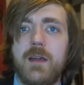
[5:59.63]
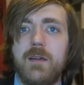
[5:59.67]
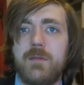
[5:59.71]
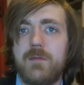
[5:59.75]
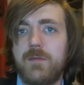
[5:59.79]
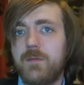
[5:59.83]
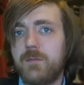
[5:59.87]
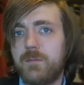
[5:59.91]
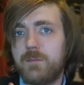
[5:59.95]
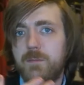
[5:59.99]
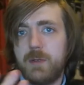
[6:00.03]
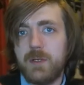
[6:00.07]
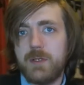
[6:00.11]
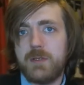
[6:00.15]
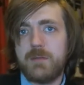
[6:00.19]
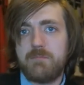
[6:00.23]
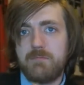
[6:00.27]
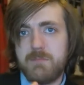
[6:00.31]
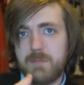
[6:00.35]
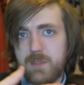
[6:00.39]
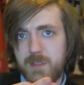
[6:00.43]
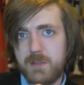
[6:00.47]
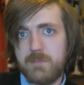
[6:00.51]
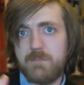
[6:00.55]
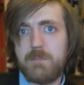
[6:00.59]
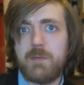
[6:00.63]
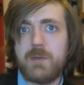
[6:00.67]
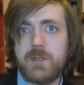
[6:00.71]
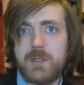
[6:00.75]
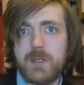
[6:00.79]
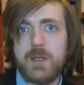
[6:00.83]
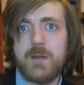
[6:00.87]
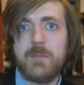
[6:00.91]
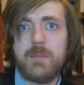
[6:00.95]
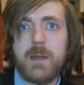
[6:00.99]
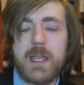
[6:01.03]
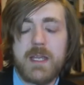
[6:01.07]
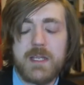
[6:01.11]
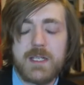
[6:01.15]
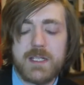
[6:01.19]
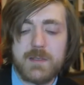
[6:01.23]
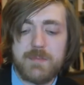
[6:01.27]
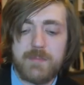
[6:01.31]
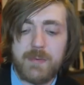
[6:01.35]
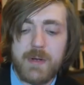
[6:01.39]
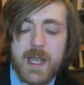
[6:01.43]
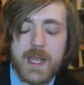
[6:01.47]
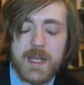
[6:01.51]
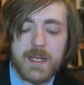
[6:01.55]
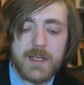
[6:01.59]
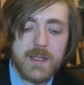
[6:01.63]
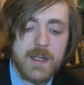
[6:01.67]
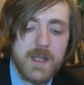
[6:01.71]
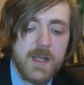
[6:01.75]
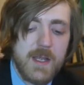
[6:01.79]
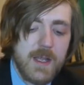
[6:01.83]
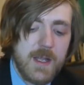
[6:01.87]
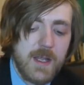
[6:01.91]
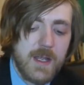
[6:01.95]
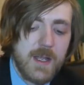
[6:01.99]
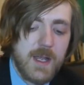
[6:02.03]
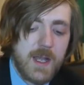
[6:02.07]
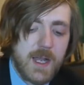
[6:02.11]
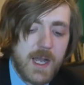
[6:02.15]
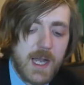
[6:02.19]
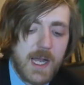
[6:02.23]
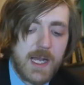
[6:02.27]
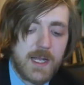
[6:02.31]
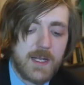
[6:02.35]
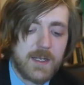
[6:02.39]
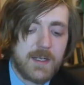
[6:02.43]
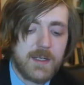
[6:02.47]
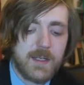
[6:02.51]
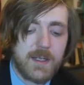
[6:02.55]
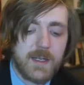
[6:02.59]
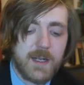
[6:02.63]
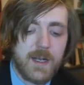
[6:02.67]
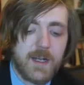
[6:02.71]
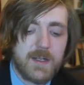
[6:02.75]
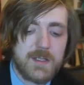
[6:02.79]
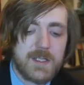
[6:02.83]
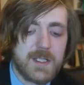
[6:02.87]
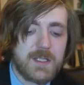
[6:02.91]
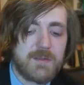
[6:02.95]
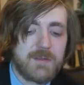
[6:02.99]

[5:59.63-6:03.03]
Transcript: uh, per two-page spread, and I